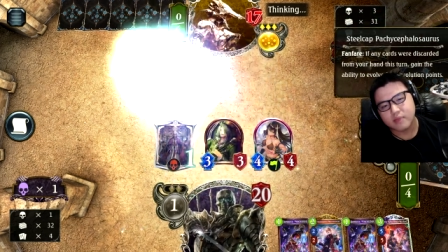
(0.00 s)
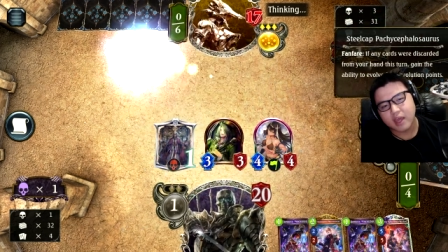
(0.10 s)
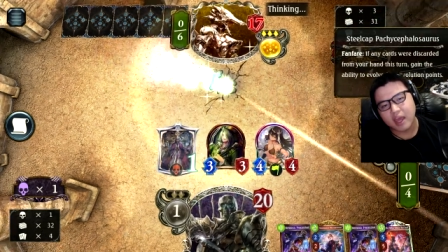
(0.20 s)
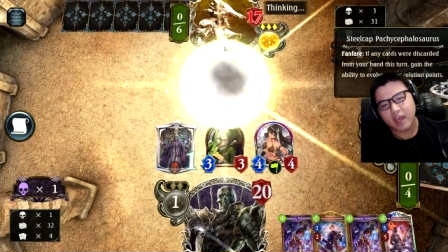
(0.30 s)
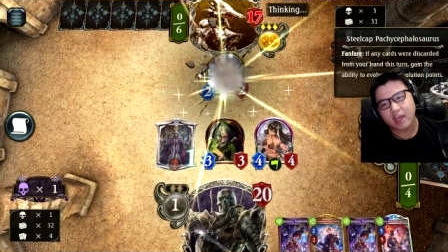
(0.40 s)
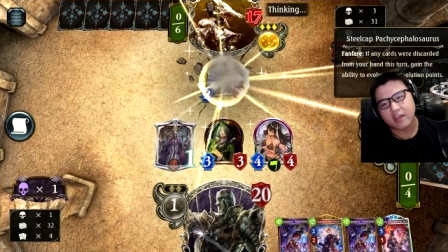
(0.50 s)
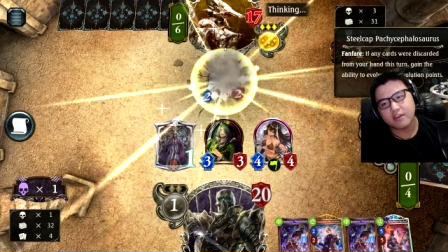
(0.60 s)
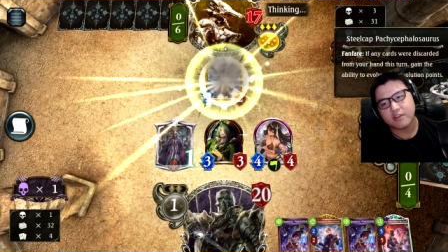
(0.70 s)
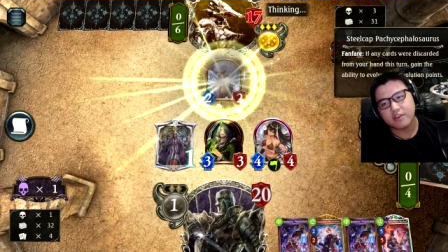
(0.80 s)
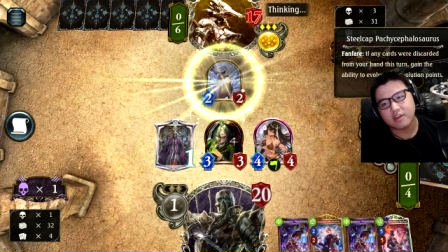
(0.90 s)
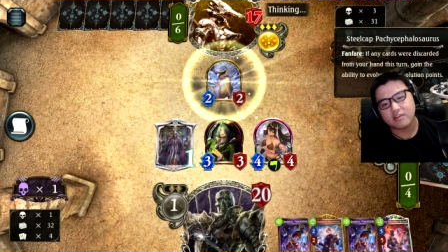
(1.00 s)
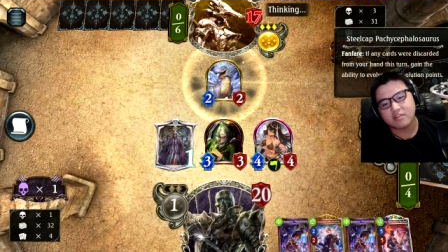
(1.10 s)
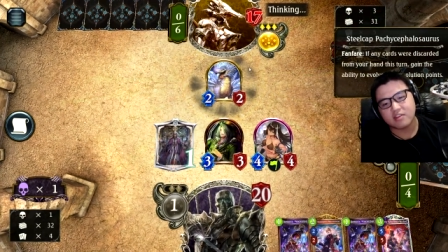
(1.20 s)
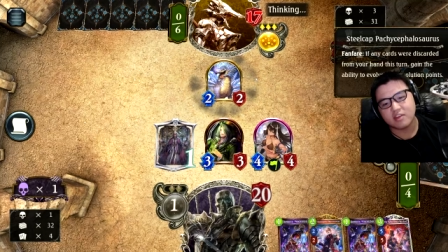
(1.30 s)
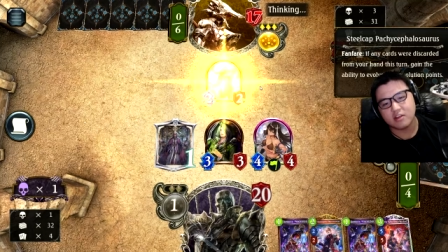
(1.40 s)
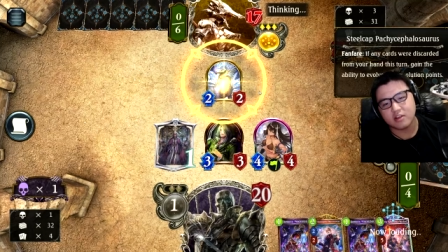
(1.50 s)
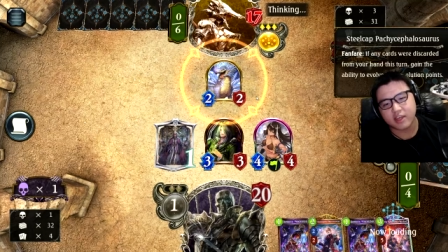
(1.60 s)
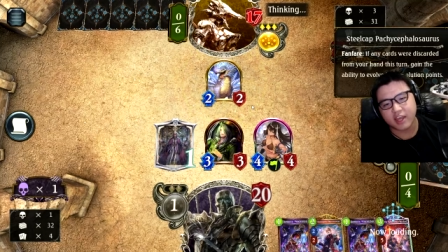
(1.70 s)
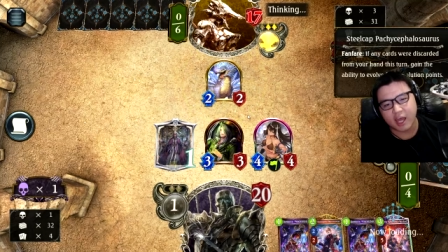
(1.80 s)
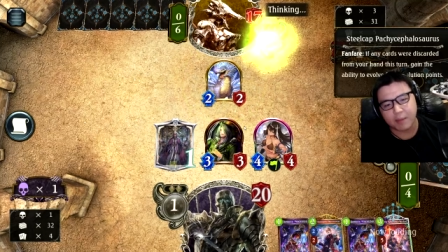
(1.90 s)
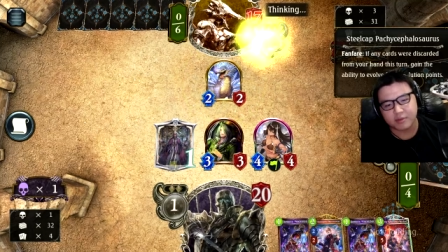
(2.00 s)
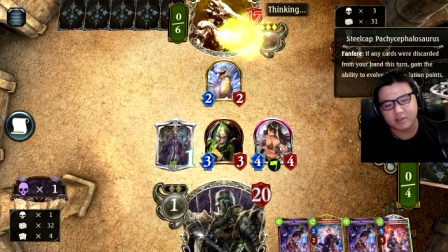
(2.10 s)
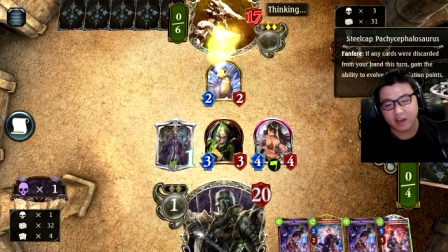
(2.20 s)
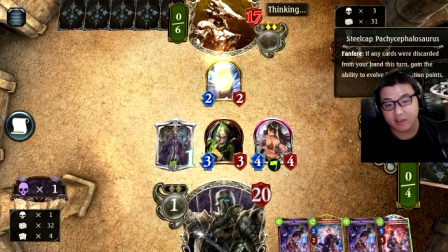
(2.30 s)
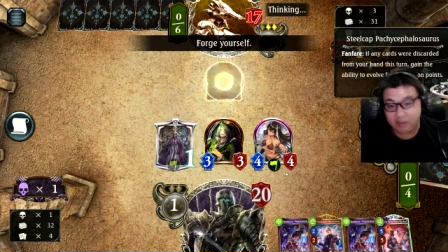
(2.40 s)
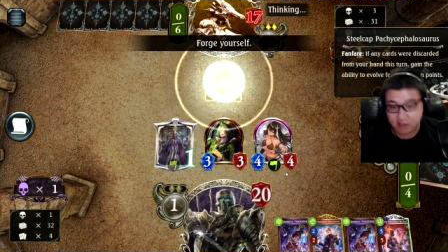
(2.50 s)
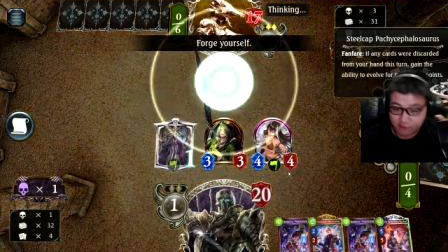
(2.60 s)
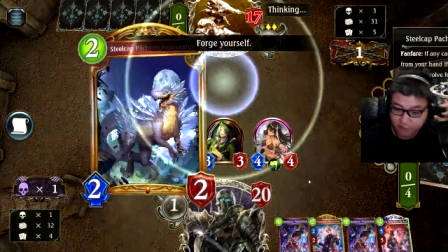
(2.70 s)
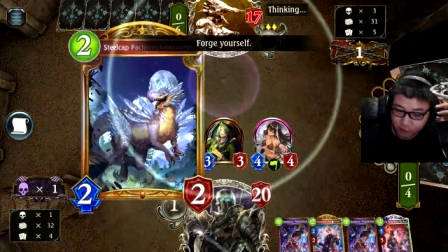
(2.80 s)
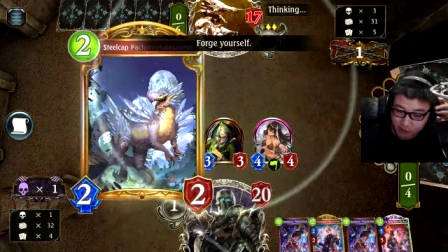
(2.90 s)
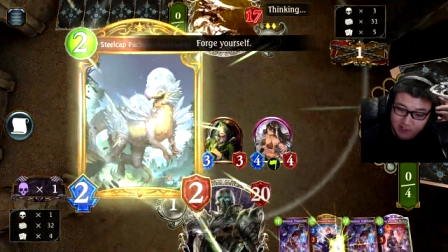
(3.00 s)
And the steel cap doesn't full